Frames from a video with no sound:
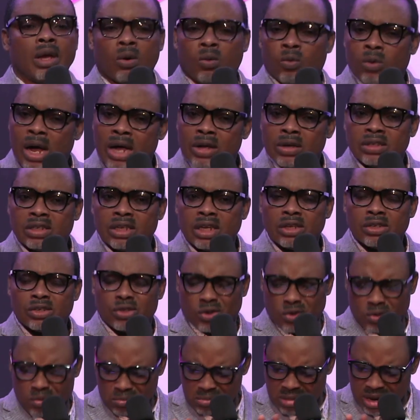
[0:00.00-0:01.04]
Why are you saying
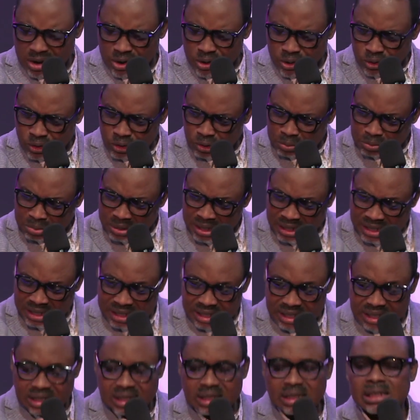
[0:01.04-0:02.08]
so? My
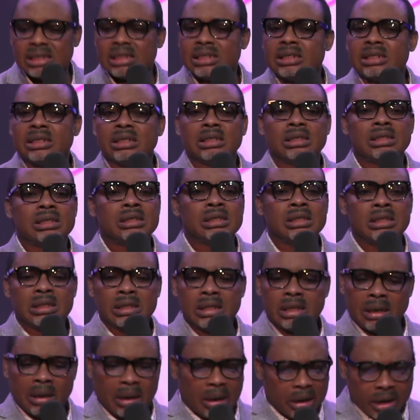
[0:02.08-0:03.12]
husband.
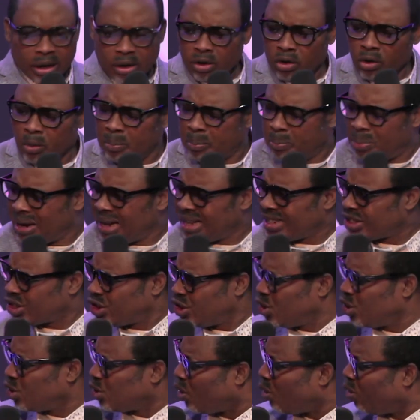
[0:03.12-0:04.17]
You're going to place
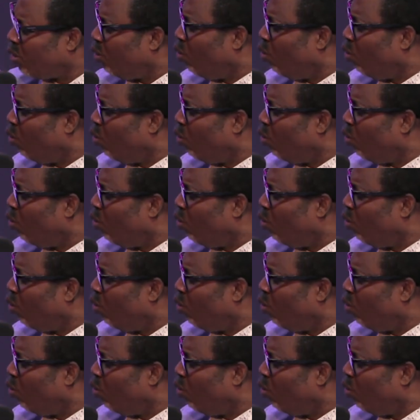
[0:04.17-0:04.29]
your